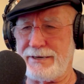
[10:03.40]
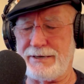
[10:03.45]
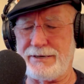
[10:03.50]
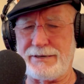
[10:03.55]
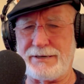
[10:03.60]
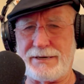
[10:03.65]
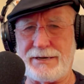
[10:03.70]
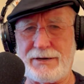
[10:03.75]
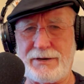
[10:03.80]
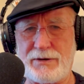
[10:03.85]

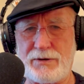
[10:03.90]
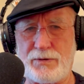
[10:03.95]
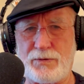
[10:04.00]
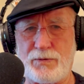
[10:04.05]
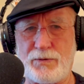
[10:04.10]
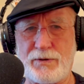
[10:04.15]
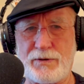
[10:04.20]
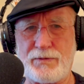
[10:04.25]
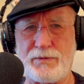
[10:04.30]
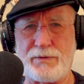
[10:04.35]
good Lord,
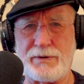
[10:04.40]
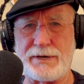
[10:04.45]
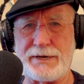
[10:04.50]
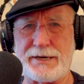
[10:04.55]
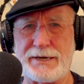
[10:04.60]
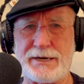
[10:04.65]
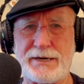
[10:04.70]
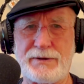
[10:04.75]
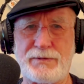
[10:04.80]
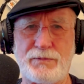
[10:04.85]
what
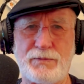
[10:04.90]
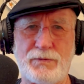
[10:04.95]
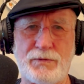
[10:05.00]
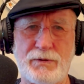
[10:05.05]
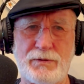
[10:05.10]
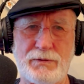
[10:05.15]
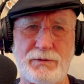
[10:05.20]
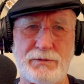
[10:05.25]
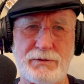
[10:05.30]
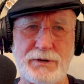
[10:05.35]
in the
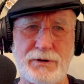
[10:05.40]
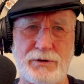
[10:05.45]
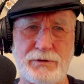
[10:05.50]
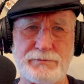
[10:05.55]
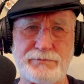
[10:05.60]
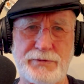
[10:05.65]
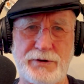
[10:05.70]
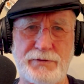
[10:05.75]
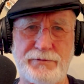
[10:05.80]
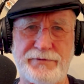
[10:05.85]
world?
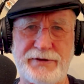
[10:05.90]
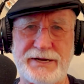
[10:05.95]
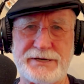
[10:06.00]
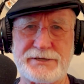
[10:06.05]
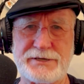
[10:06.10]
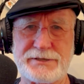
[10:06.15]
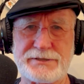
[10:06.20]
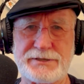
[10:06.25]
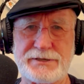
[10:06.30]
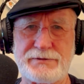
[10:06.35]
Because both
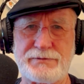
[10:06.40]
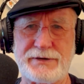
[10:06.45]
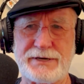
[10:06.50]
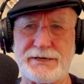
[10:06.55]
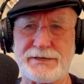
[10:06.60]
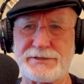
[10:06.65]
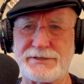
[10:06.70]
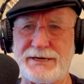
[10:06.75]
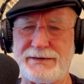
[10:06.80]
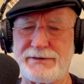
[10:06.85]
engines are quit.
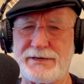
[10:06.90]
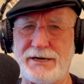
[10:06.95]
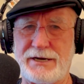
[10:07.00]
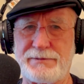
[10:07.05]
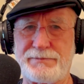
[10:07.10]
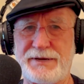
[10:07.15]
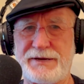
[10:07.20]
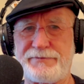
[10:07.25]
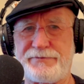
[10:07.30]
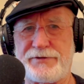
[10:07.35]
Saying got
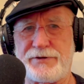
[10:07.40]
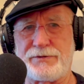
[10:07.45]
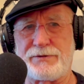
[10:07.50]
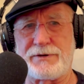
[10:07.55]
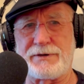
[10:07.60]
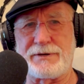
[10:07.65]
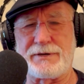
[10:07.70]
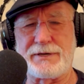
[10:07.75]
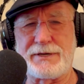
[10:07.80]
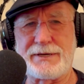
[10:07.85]
to be
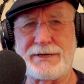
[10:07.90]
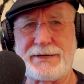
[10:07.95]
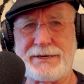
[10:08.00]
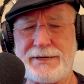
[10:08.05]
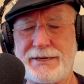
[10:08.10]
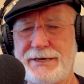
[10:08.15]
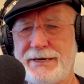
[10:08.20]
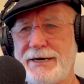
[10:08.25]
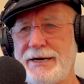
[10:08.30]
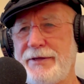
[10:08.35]
fuel.
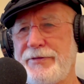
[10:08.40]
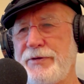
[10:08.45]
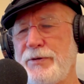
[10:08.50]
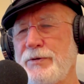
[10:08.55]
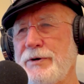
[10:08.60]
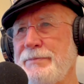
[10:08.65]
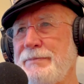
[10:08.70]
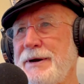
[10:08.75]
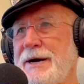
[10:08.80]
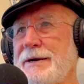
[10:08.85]
And I
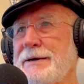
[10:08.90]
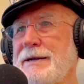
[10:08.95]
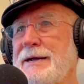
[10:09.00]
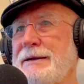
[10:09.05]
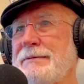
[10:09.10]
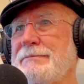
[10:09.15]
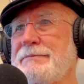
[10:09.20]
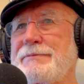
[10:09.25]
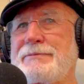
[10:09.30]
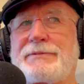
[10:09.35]
thought about
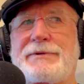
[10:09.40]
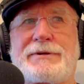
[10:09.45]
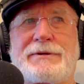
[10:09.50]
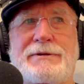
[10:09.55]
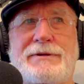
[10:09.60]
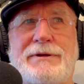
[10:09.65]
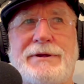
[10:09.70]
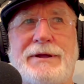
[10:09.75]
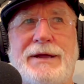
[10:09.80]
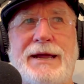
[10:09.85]
that
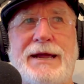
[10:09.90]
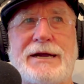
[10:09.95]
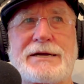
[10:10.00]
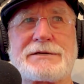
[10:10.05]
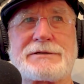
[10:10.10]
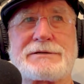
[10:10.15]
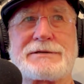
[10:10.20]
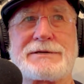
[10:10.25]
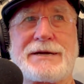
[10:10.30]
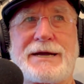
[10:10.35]

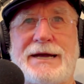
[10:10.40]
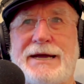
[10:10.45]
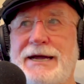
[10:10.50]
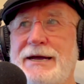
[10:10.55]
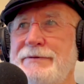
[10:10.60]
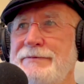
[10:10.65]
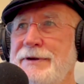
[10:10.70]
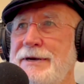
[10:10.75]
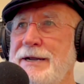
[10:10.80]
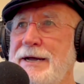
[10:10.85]
tanks I
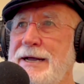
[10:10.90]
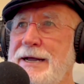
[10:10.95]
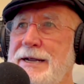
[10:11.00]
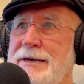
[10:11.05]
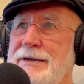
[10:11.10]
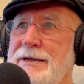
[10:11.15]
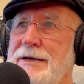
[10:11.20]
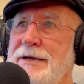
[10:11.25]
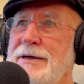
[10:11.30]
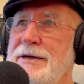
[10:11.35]
have, and I
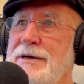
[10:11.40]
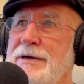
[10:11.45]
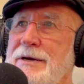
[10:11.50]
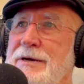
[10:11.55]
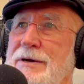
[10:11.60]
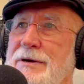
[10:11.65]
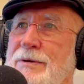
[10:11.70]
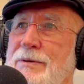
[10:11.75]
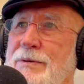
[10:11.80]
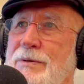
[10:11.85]
had
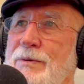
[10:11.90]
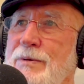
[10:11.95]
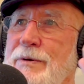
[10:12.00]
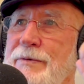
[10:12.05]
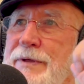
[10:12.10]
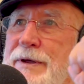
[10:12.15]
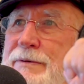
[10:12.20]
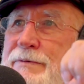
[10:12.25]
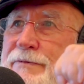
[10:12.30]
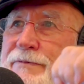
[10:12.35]
where
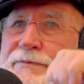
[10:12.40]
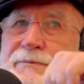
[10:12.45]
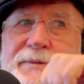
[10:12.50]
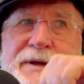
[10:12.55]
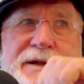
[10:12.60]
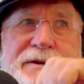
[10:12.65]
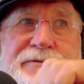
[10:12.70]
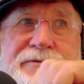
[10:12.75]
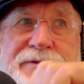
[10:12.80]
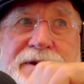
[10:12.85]
they were
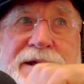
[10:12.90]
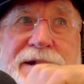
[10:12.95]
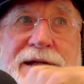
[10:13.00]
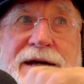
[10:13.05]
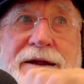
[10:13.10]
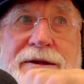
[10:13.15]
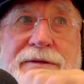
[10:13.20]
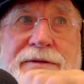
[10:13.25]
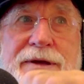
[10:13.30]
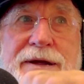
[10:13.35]
being fed
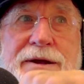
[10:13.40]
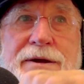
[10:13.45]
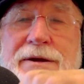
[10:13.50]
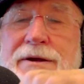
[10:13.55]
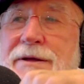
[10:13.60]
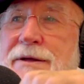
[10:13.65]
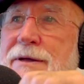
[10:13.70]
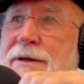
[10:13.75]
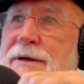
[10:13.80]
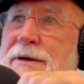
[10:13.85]
out of there.
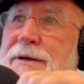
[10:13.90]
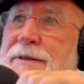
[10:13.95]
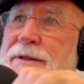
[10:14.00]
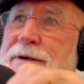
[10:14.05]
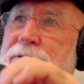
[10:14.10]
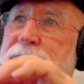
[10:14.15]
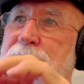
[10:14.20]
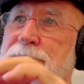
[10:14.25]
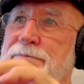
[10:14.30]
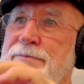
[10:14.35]

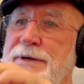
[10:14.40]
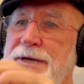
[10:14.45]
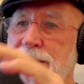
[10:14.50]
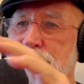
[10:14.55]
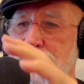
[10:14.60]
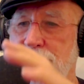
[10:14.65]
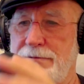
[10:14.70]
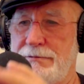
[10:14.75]
There was a big